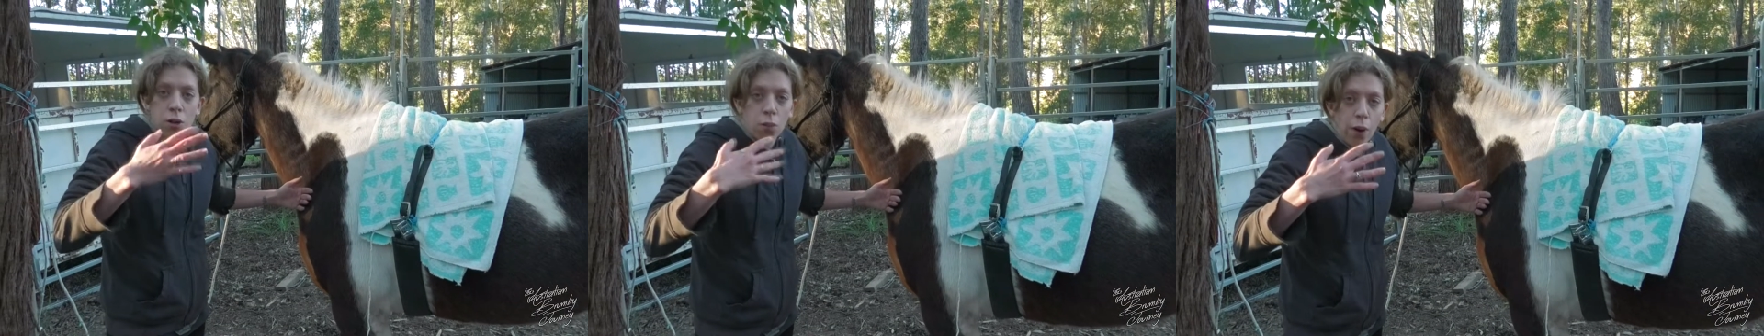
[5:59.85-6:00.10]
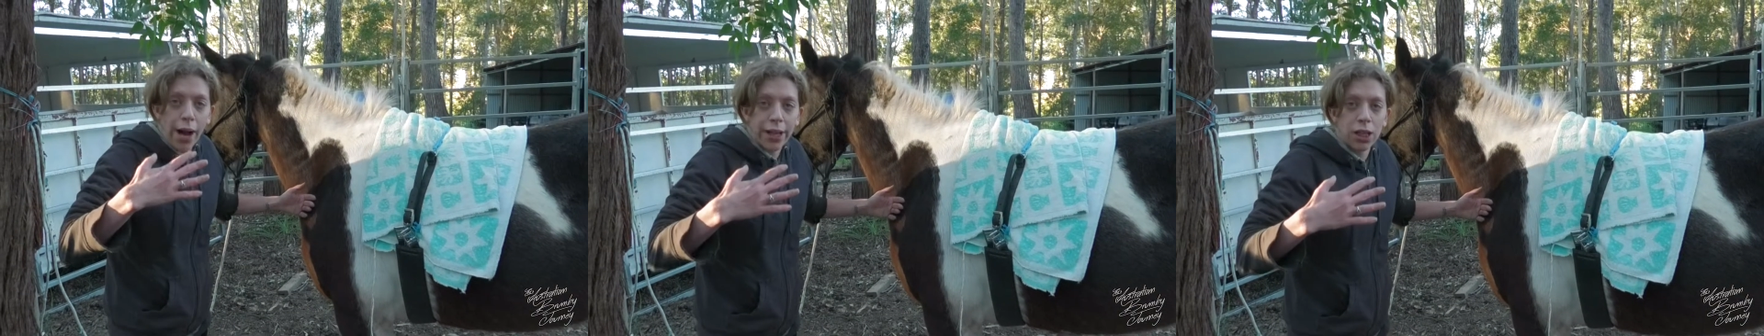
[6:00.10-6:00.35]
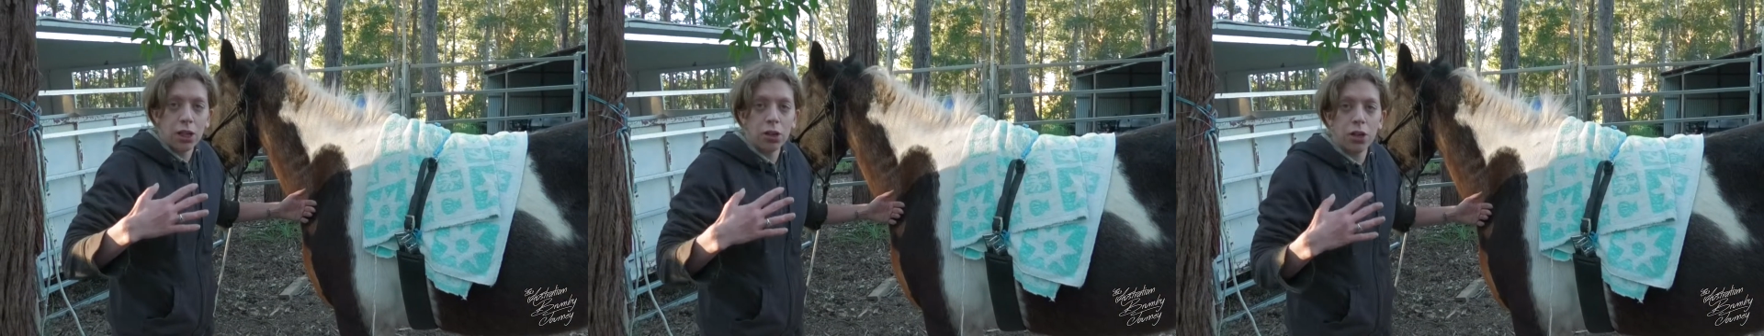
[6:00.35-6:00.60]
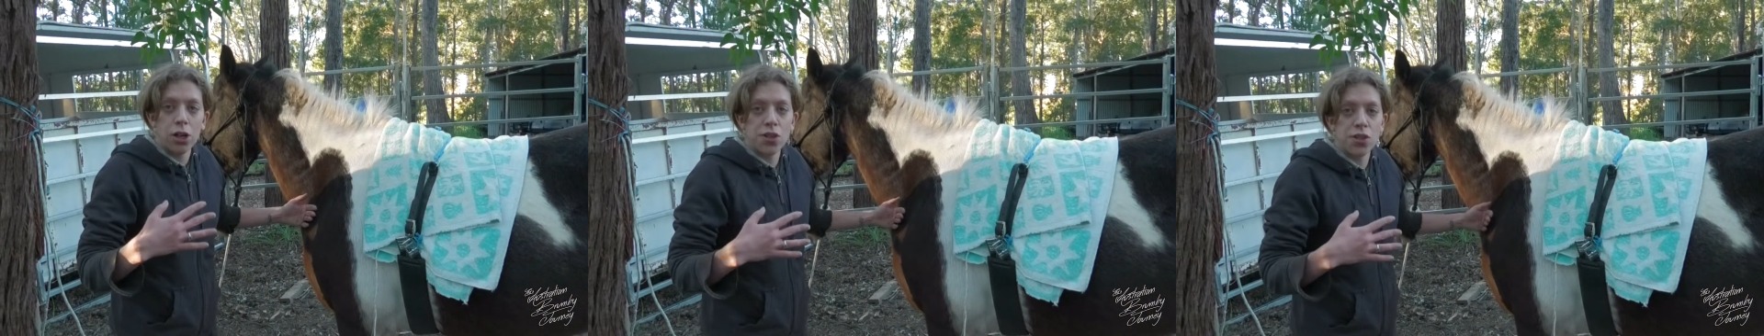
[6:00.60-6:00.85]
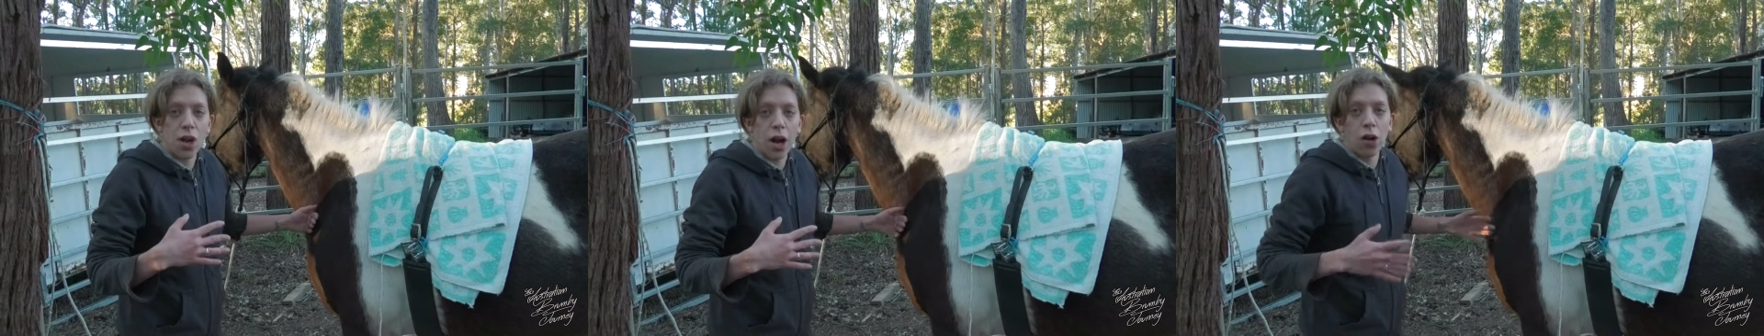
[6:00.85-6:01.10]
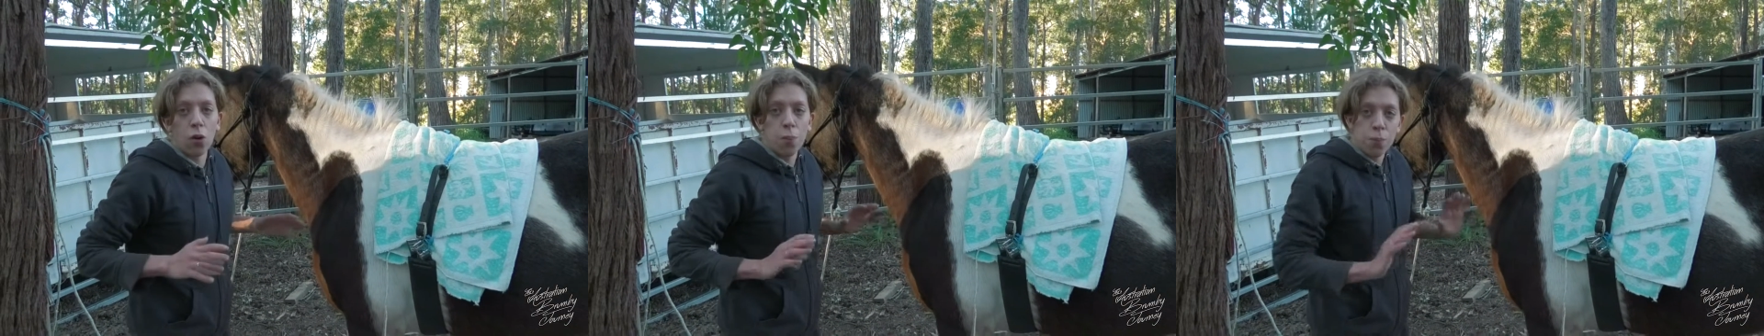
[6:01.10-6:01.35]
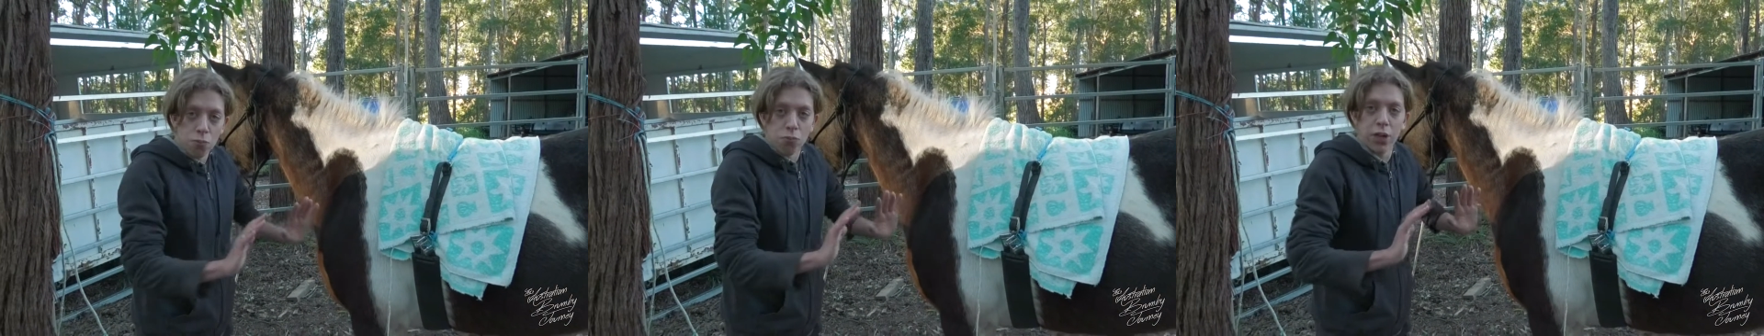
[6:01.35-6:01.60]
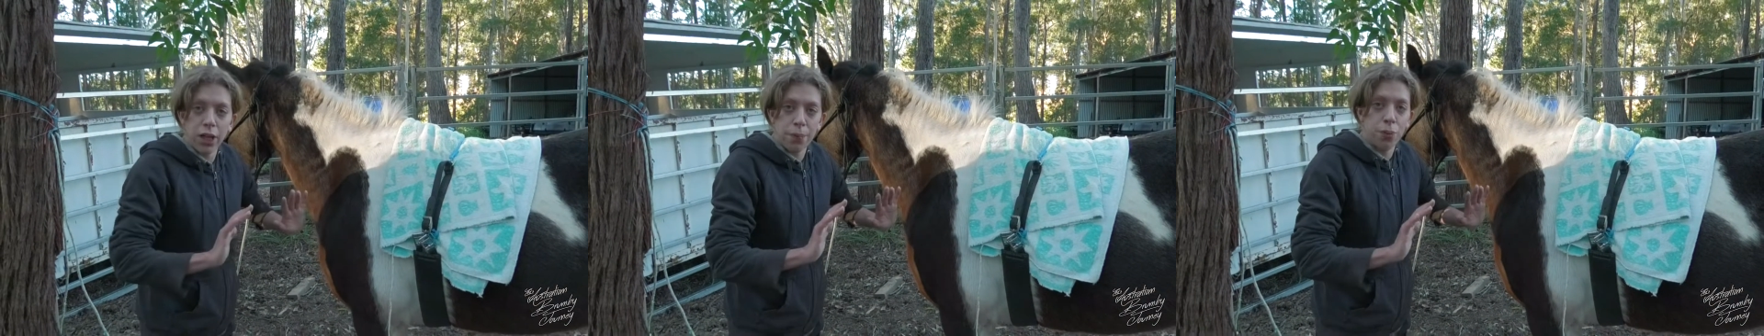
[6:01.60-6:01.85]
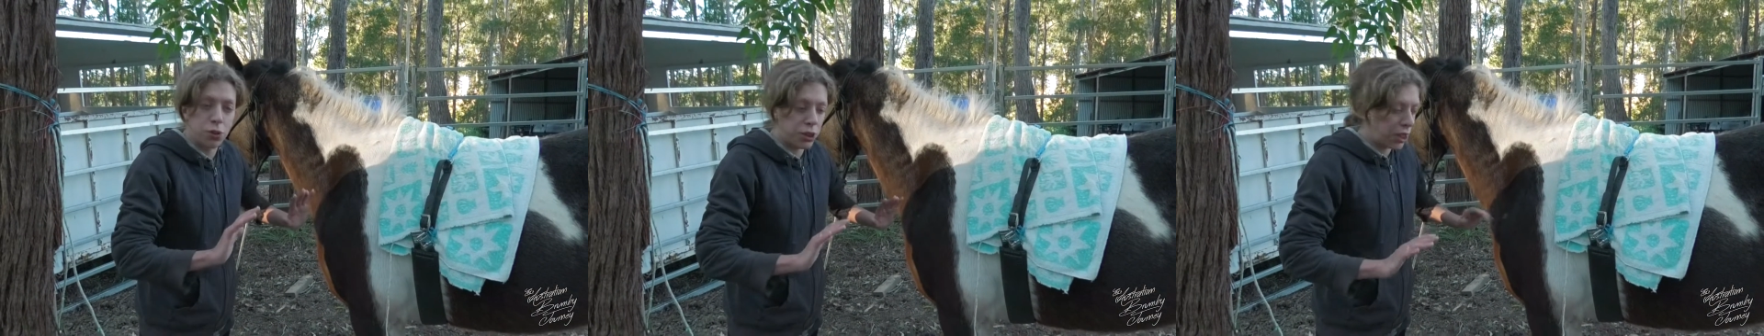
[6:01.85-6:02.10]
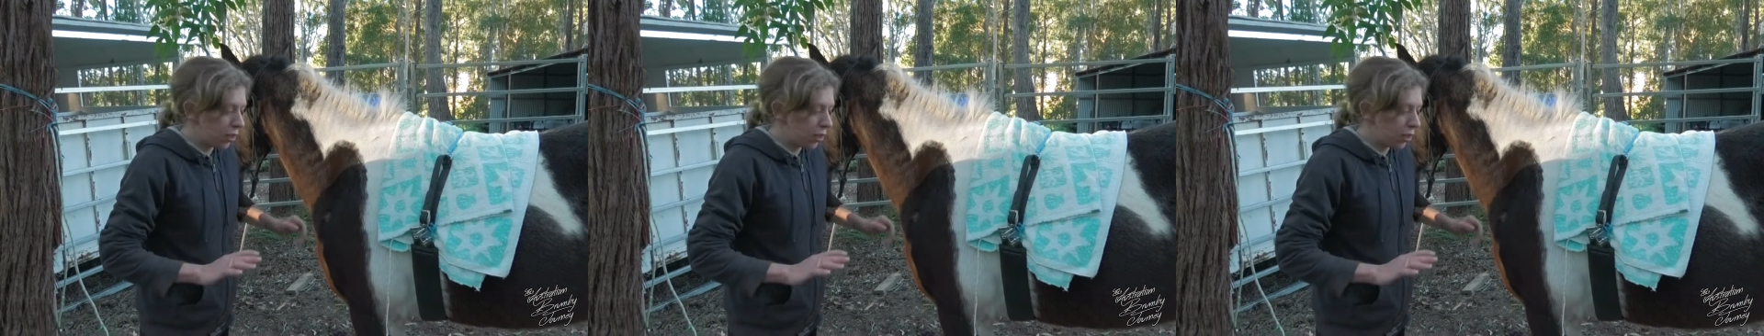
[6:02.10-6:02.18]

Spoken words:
whacking her in her side or really pushing